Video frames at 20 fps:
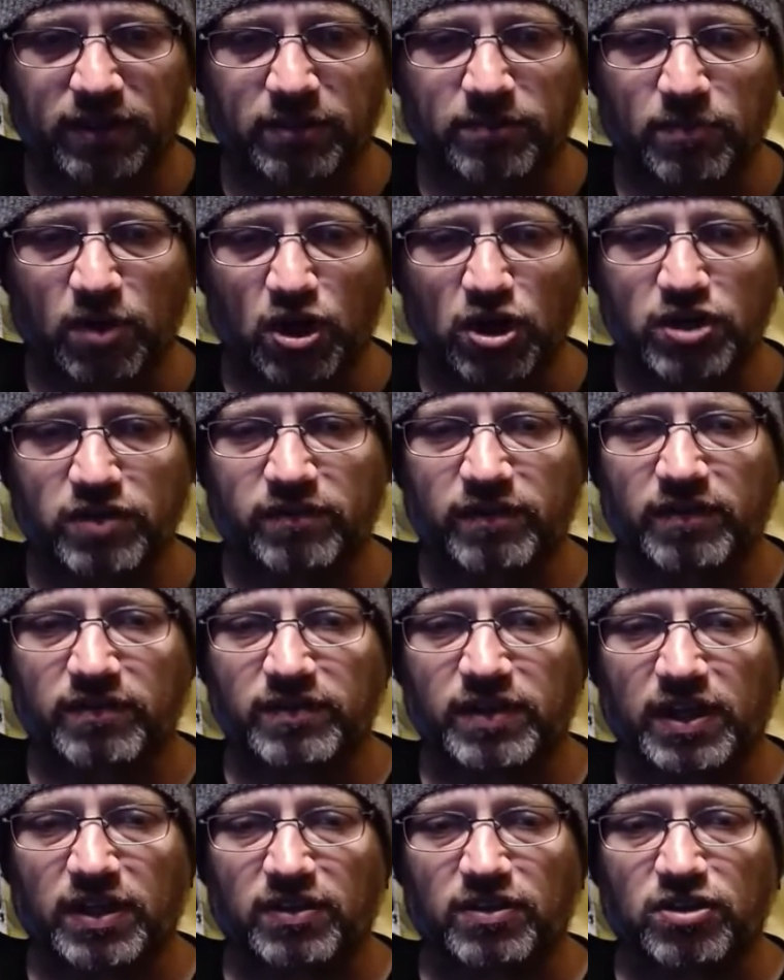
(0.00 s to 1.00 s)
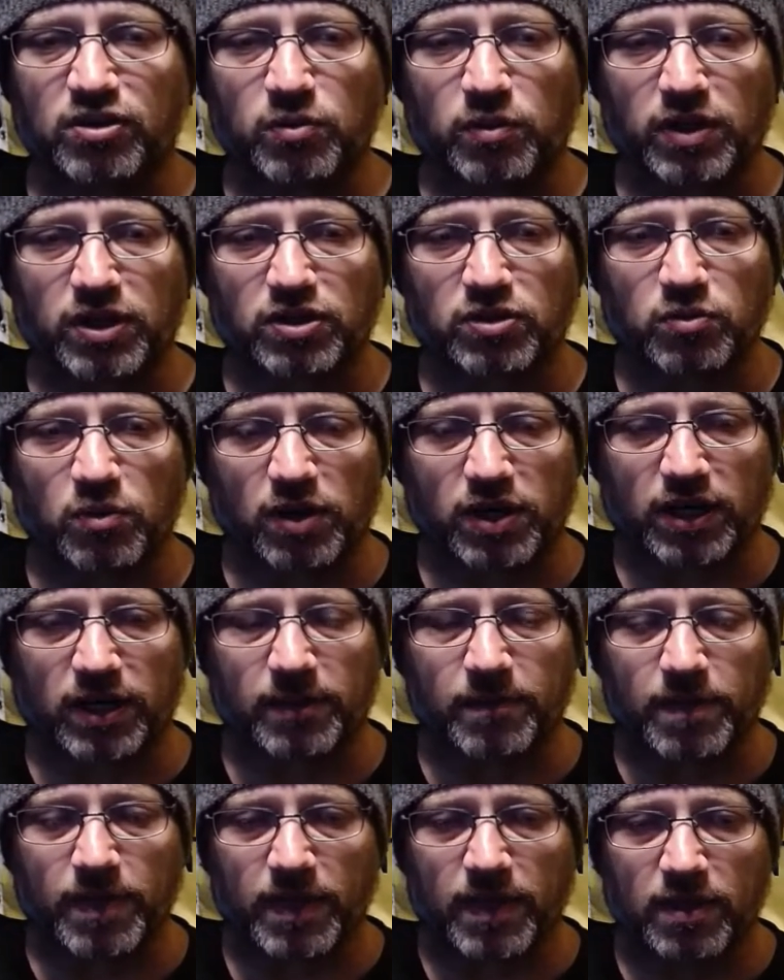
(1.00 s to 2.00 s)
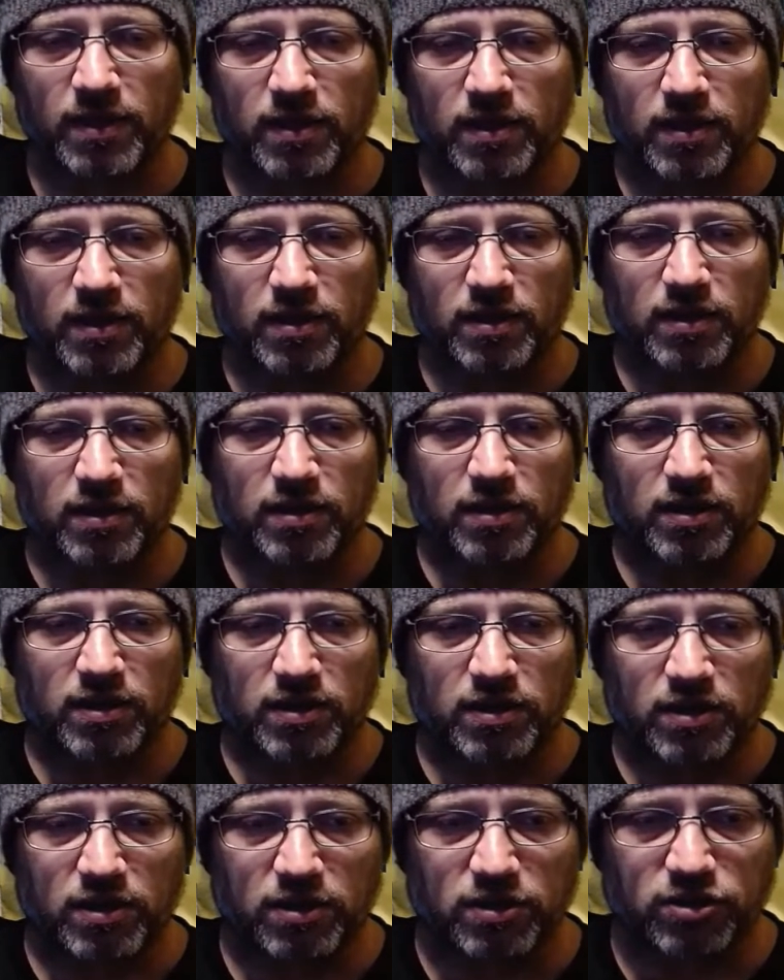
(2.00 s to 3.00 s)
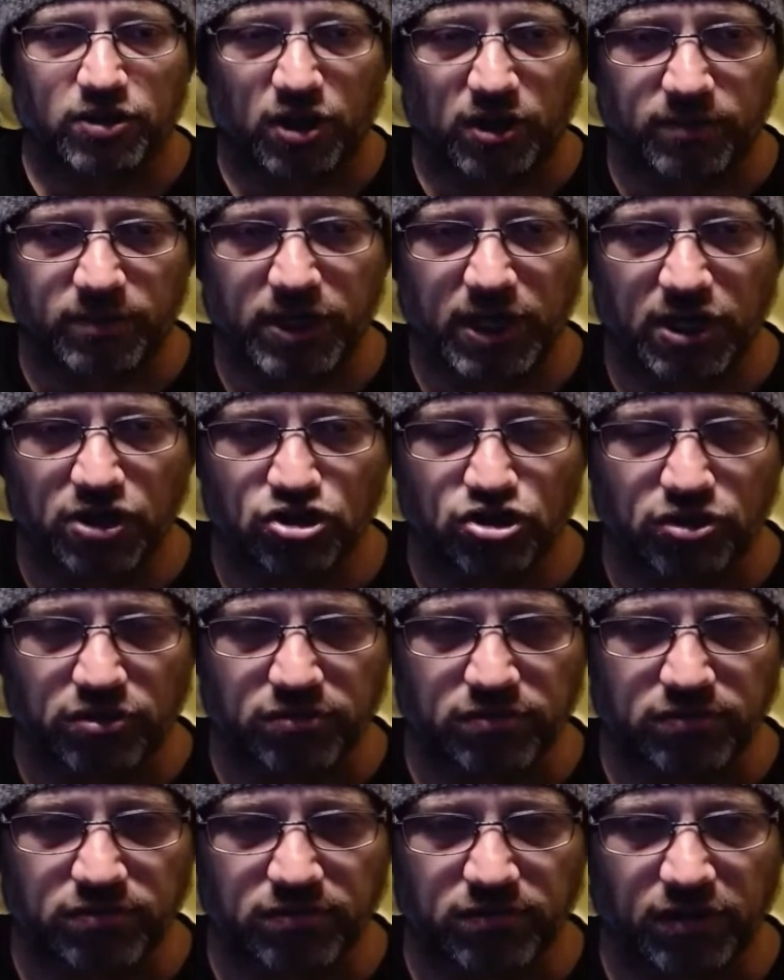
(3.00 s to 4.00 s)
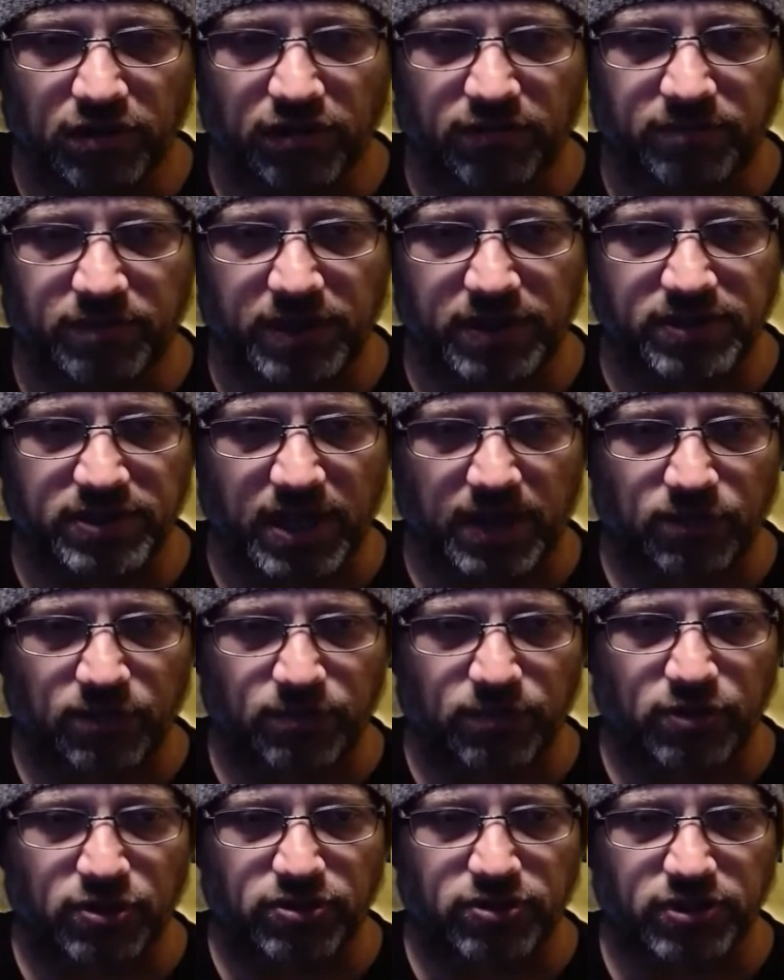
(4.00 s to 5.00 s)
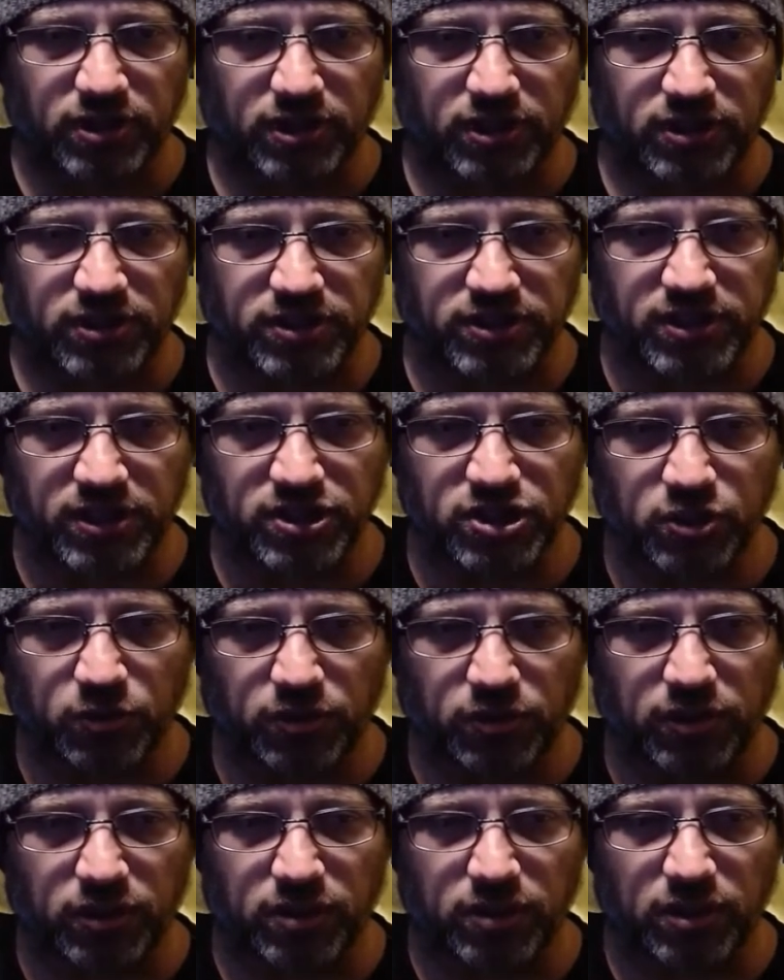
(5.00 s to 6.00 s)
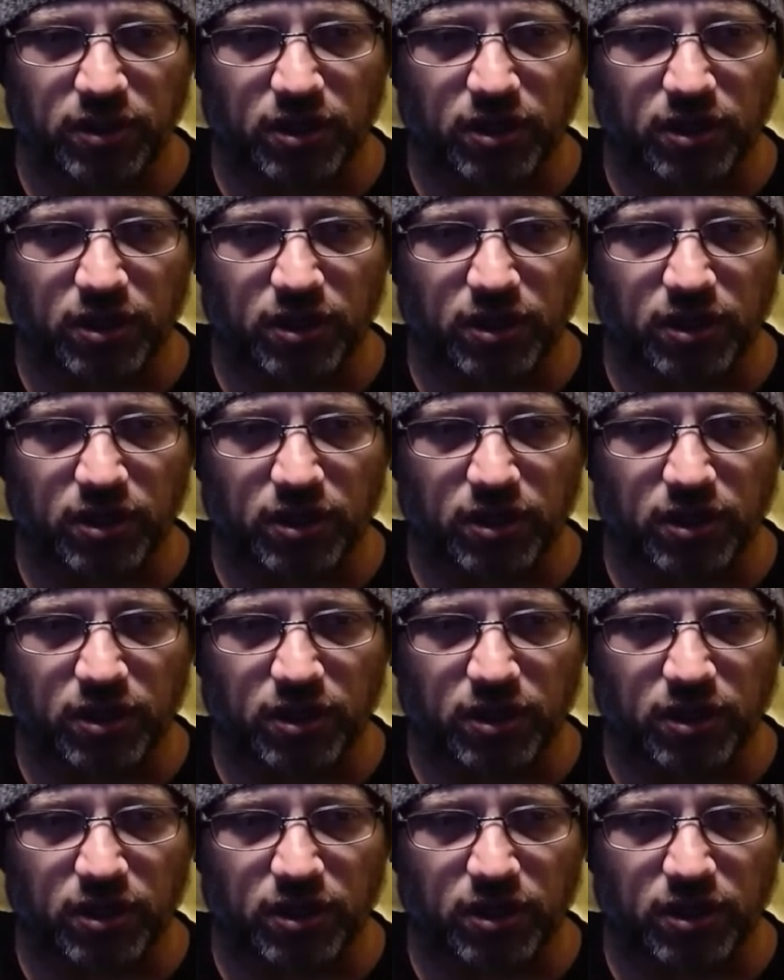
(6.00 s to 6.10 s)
to March 15th, 2020. Termination of peacetime emergency. Consistent